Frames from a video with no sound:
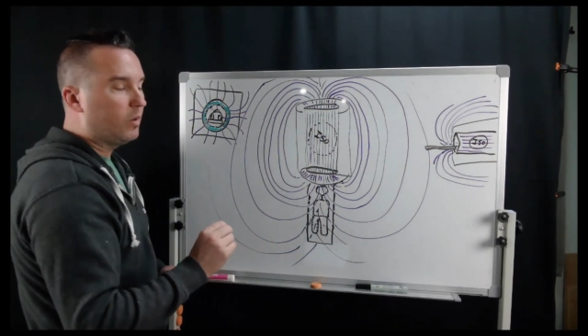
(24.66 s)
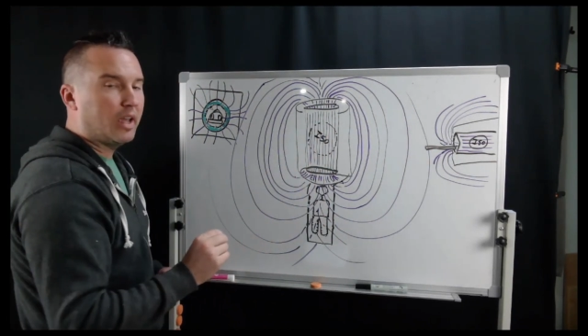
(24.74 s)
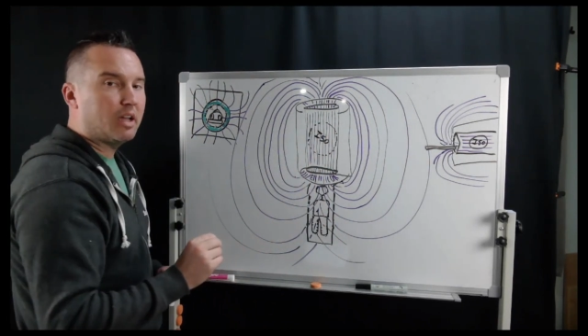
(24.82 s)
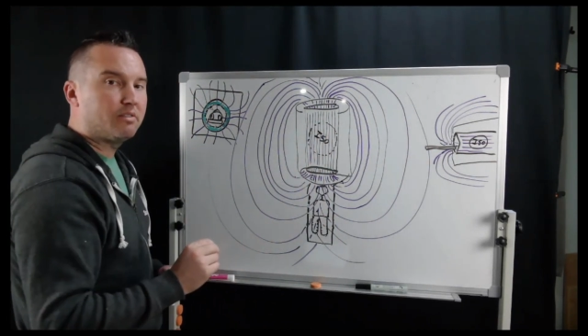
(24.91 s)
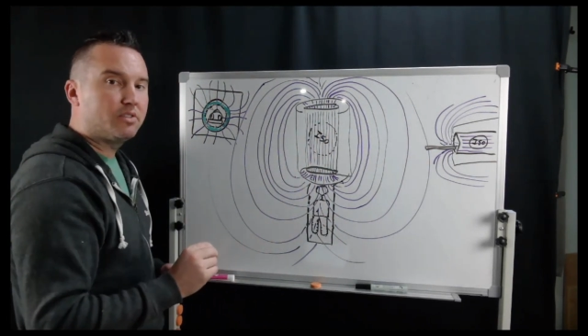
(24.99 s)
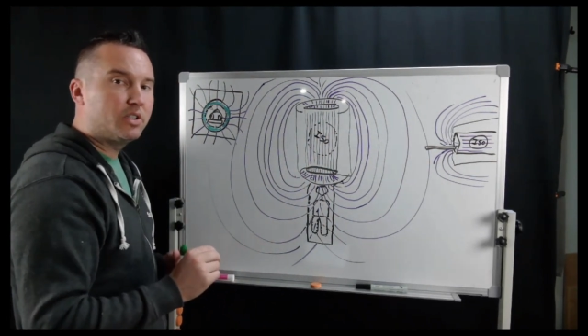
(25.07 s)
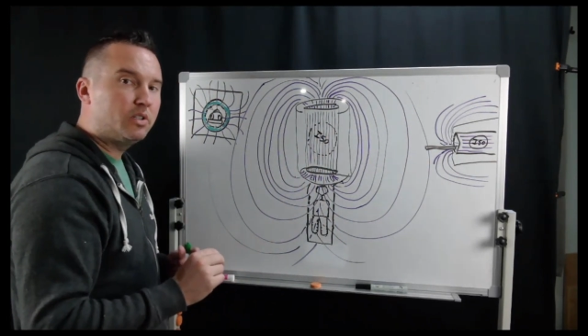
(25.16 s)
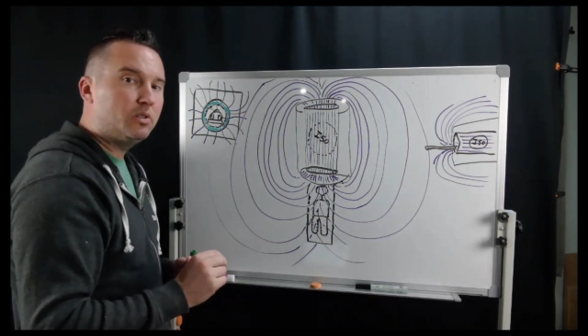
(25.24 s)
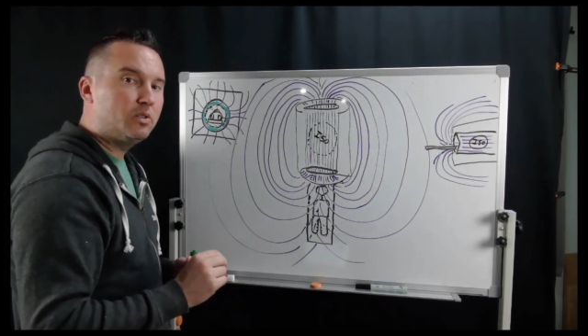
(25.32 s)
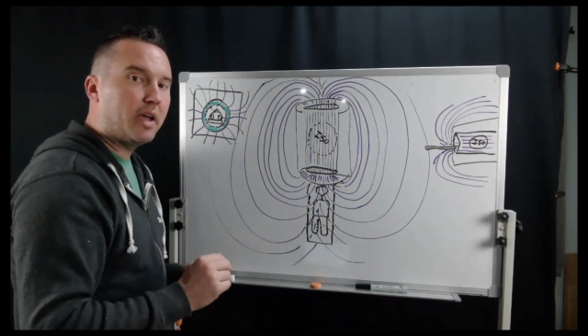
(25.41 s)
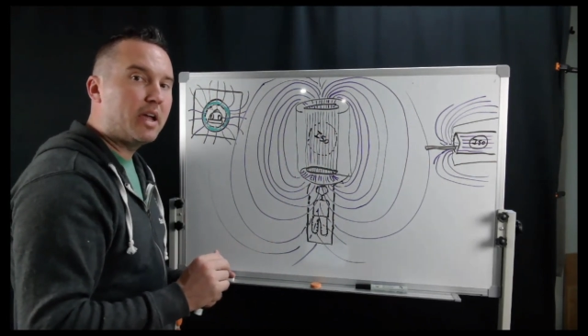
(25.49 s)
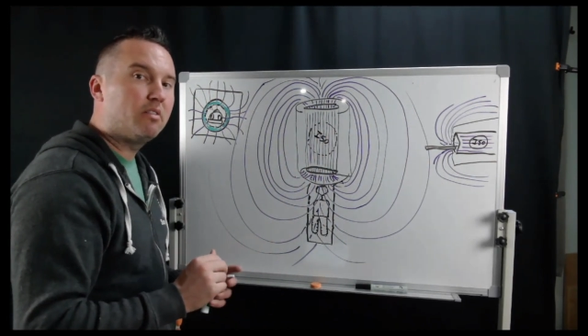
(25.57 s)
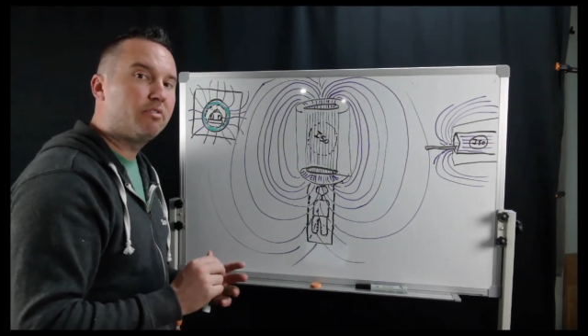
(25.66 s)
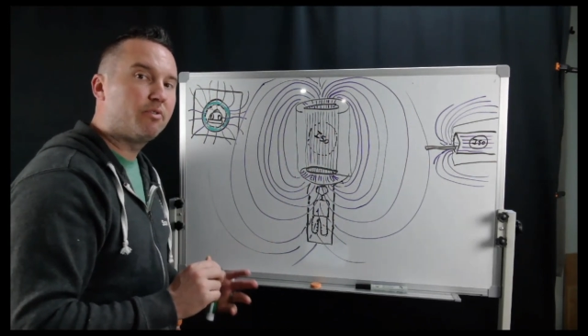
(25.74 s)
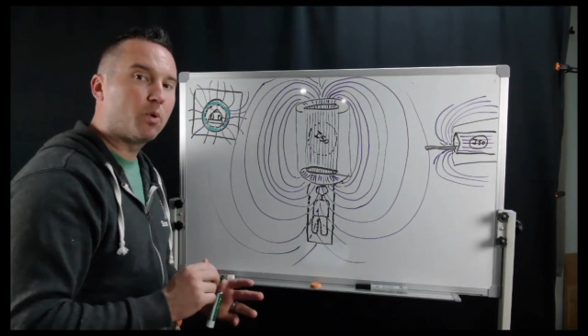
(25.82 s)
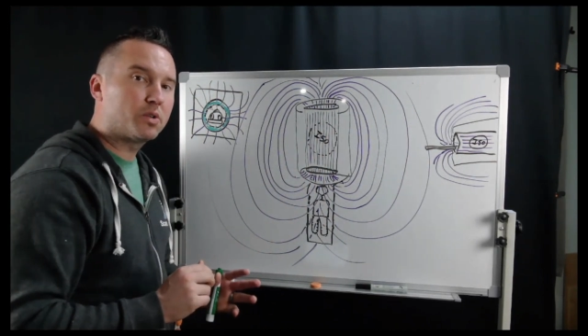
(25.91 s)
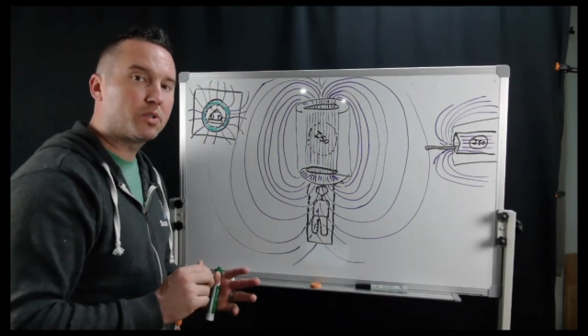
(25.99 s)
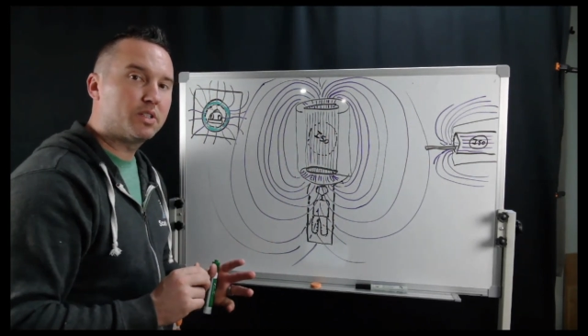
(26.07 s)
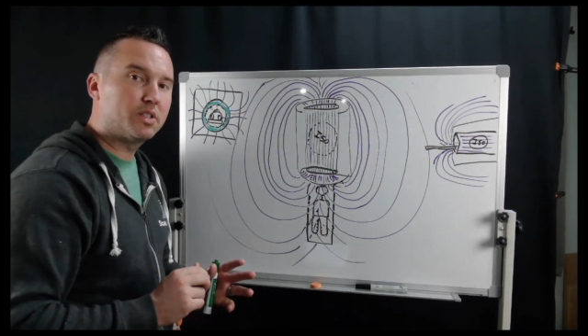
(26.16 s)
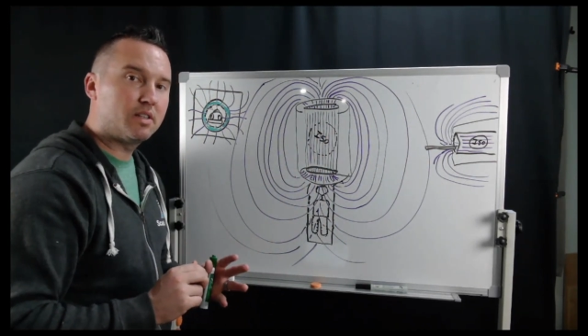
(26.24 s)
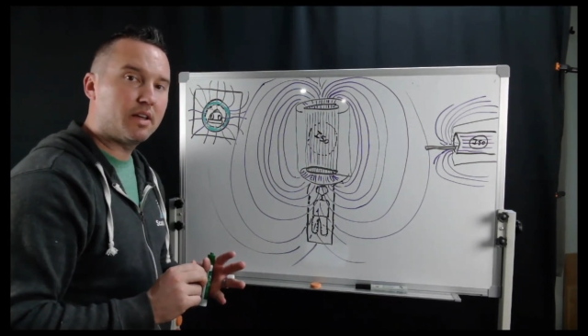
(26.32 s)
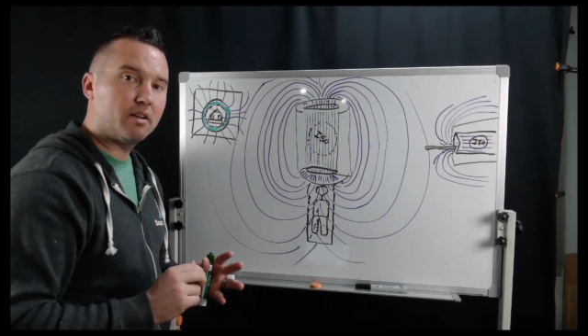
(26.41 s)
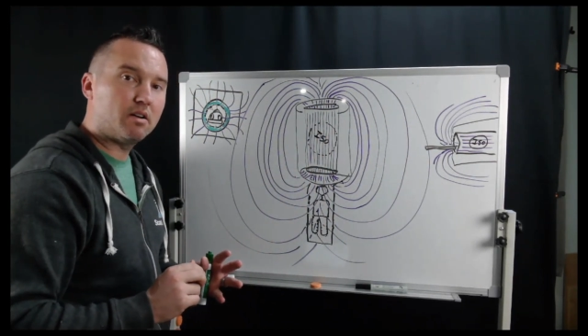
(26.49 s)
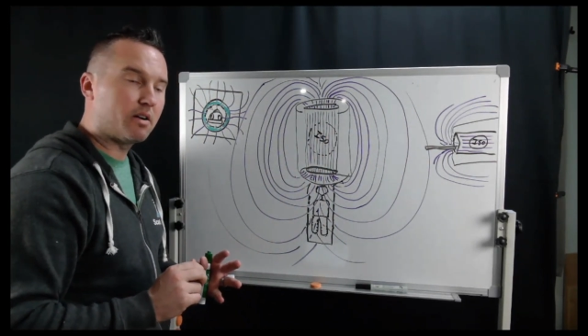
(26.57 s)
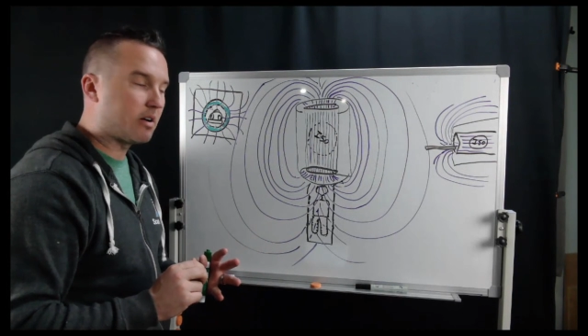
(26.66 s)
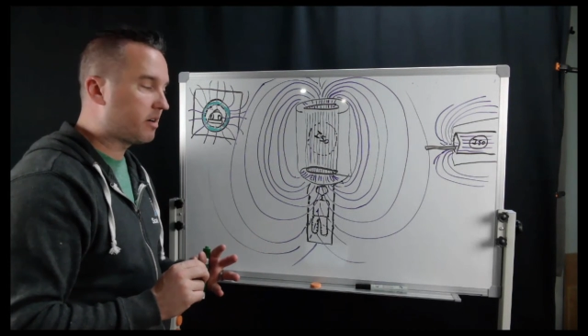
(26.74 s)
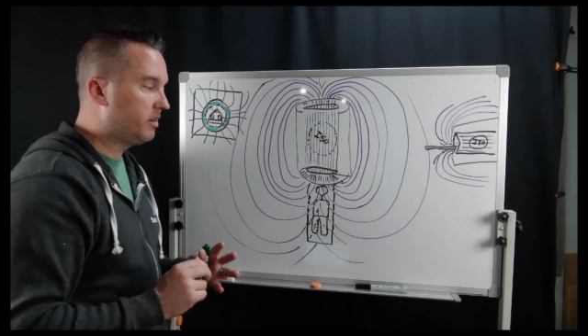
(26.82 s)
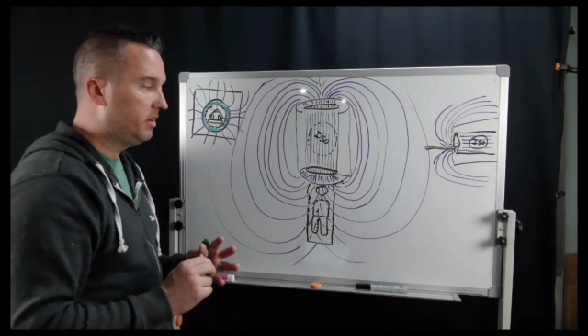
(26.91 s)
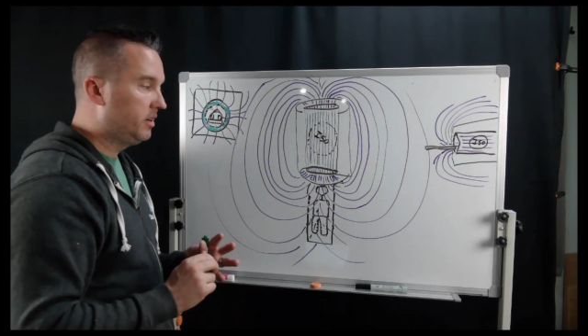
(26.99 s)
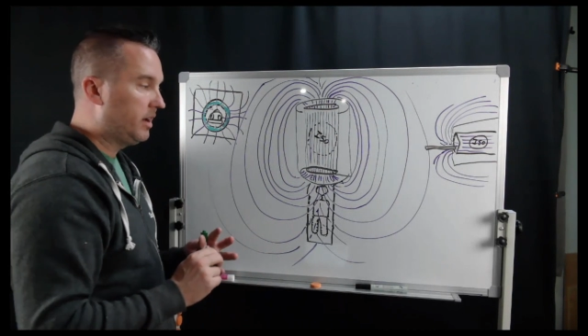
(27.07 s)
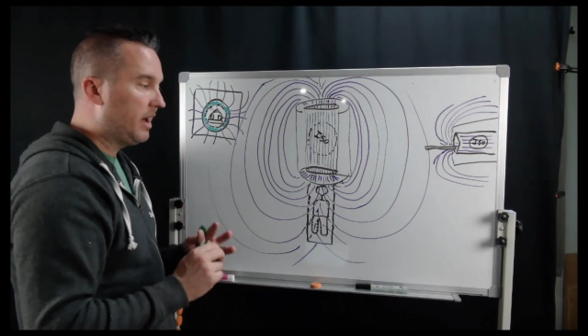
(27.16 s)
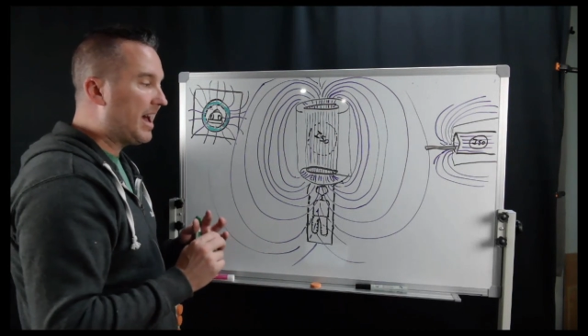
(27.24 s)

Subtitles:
we have two main forces that are